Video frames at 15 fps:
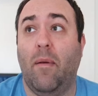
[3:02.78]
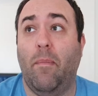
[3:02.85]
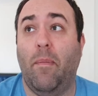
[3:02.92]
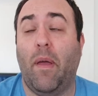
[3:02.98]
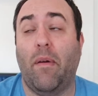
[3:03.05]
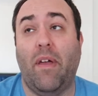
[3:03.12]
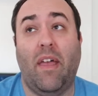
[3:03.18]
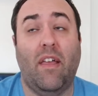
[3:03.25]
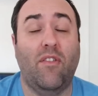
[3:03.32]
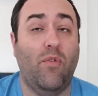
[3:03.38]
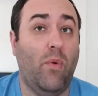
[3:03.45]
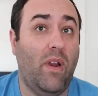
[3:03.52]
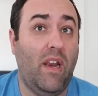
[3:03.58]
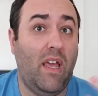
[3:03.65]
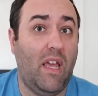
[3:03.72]
Marie
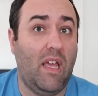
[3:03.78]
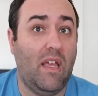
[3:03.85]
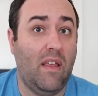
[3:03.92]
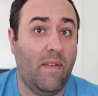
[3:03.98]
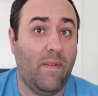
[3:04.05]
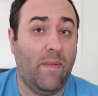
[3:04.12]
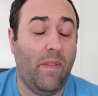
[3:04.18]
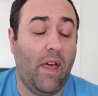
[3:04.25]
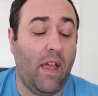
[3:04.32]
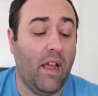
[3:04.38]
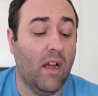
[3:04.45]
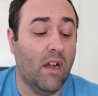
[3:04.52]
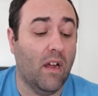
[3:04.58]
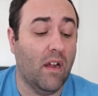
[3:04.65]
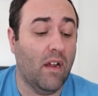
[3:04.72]
Antoinette is
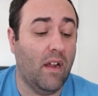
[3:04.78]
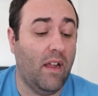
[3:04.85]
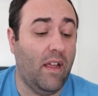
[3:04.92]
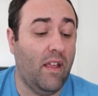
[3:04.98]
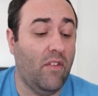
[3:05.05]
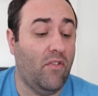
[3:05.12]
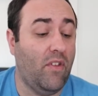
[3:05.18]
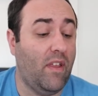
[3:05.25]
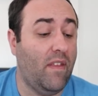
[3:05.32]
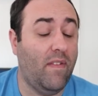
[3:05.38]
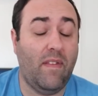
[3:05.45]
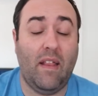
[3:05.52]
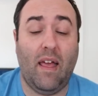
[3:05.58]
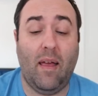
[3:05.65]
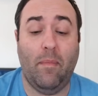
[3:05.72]
there, and
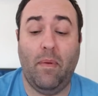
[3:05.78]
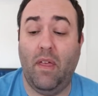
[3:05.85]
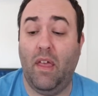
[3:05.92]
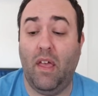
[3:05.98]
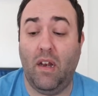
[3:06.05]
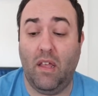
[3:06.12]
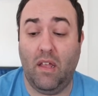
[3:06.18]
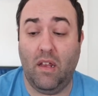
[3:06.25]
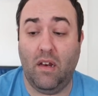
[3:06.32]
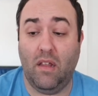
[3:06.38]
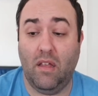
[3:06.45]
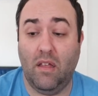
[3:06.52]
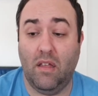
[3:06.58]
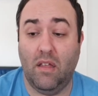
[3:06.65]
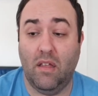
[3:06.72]
she's not beheaded
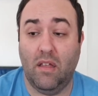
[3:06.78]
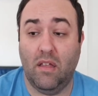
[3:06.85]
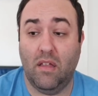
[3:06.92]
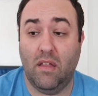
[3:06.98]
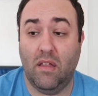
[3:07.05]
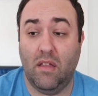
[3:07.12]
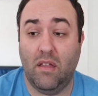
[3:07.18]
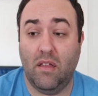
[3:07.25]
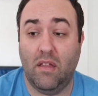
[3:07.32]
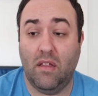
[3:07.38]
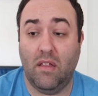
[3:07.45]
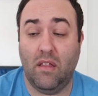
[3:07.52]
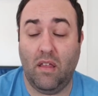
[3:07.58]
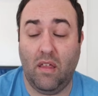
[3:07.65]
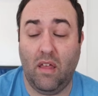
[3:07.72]

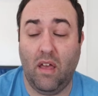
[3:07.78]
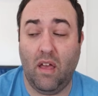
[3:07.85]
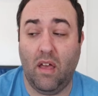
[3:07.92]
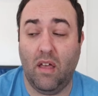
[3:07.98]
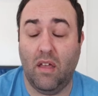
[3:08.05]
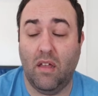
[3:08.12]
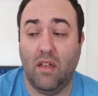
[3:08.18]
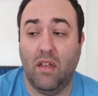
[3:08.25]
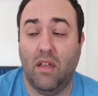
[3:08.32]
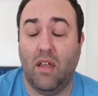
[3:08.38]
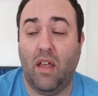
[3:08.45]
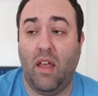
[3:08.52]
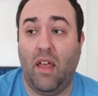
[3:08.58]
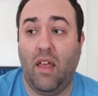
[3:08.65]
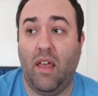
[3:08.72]
yet.
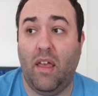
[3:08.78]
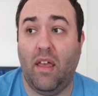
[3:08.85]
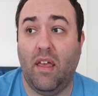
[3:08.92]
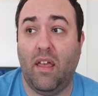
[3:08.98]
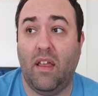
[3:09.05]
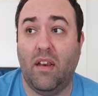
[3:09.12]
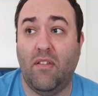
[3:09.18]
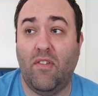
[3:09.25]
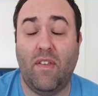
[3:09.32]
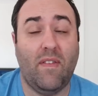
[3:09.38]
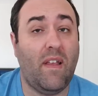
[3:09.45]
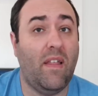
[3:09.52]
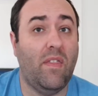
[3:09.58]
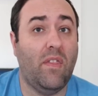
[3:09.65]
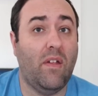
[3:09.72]
And she's
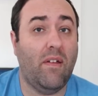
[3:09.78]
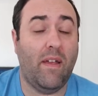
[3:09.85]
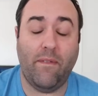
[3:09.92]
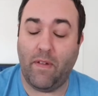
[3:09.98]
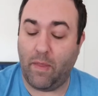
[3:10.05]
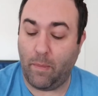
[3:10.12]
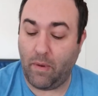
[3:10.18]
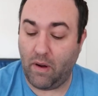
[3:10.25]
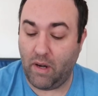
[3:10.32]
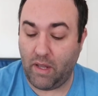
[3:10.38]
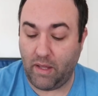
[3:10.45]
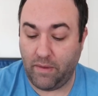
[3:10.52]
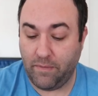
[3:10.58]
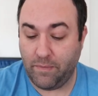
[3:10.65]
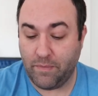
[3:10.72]
like the life of the
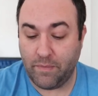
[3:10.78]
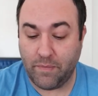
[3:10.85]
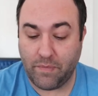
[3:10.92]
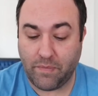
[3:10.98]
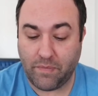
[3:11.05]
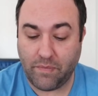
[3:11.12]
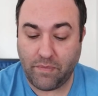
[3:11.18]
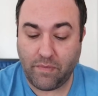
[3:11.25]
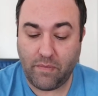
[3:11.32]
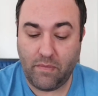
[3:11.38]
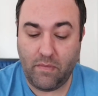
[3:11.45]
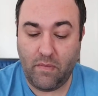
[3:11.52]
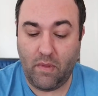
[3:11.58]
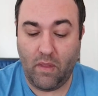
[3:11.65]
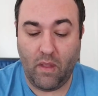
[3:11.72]
party.
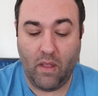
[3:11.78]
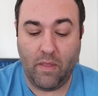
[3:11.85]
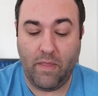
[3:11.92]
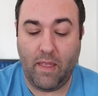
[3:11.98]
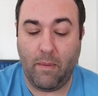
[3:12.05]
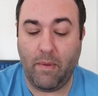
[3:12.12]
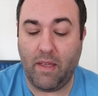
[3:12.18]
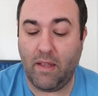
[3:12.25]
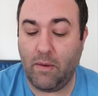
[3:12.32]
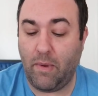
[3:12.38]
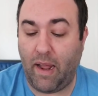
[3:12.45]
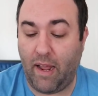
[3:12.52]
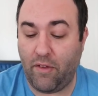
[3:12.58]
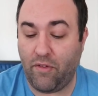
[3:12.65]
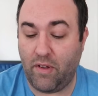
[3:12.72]
Then we cut to
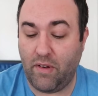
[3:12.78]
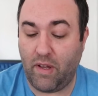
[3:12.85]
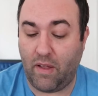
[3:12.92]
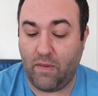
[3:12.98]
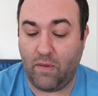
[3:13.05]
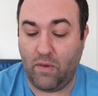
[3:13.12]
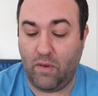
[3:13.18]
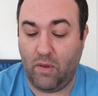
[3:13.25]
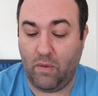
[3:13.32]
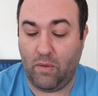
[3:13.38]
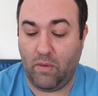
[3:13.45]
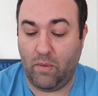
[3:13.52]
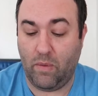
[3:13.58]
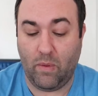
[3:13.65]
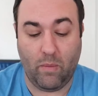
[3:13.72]
where Astra talks
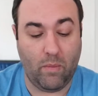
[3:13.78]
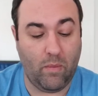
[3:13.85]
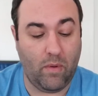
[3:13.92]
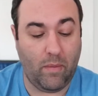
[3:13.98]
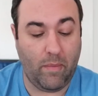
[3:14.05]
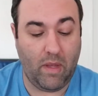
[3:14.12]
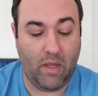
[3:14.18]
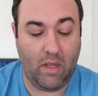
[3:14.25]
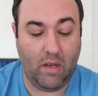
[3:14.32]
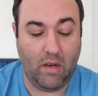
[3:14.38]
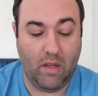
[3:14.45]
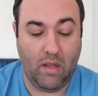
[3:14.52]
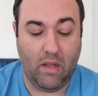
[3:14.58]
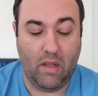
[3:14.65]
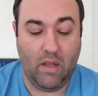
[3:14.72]
to the woman,